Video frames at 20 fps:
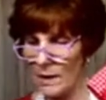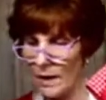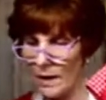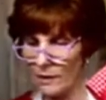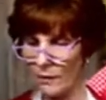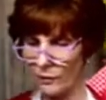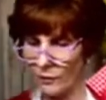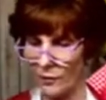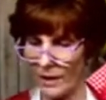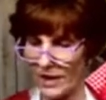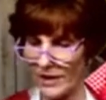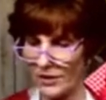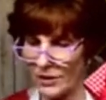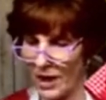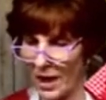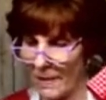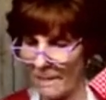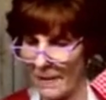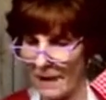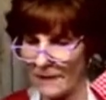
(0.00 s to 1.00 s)
Great
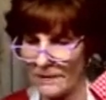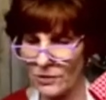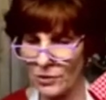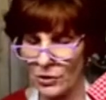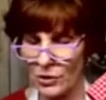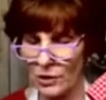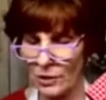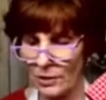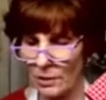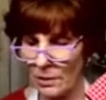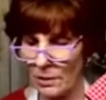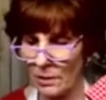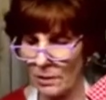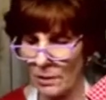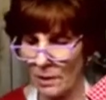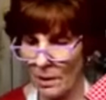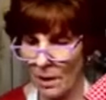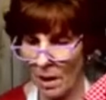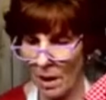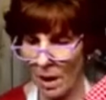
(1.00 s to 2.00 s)
job, Esther.
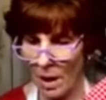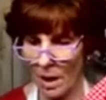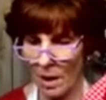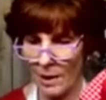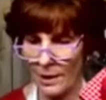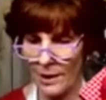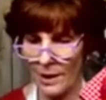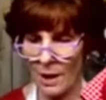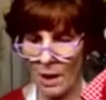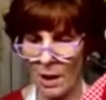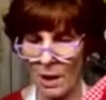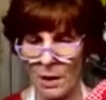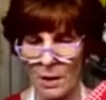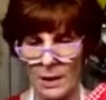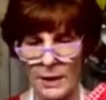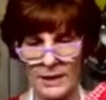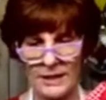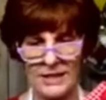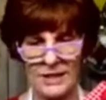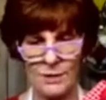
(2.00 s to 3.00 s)
R and R
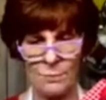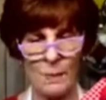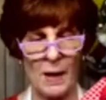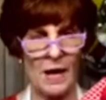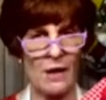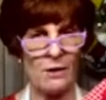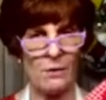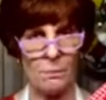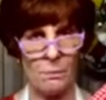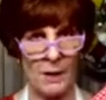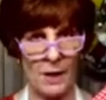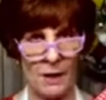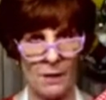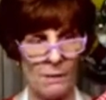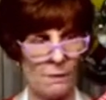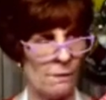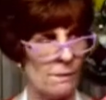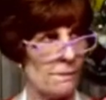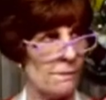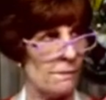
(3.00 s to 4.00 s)
inspired bow.
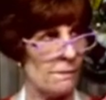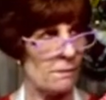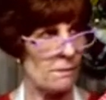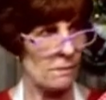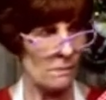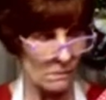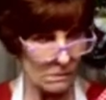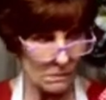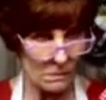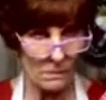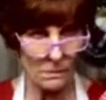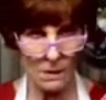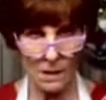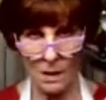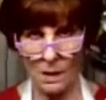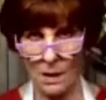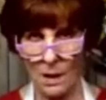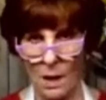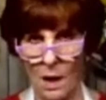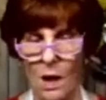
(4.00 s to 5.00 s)

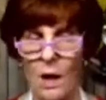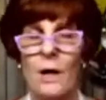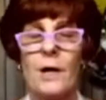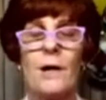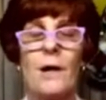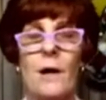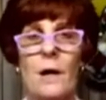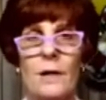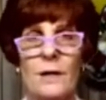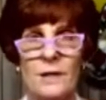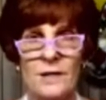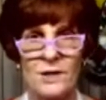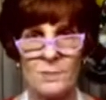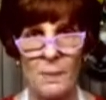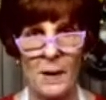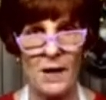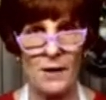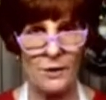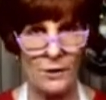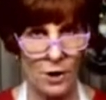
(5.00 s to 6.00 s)
R and R
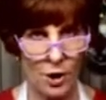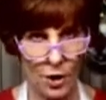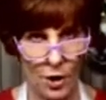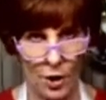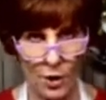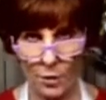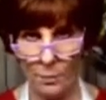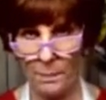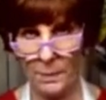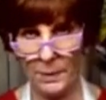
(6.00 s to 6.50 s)
inspired hope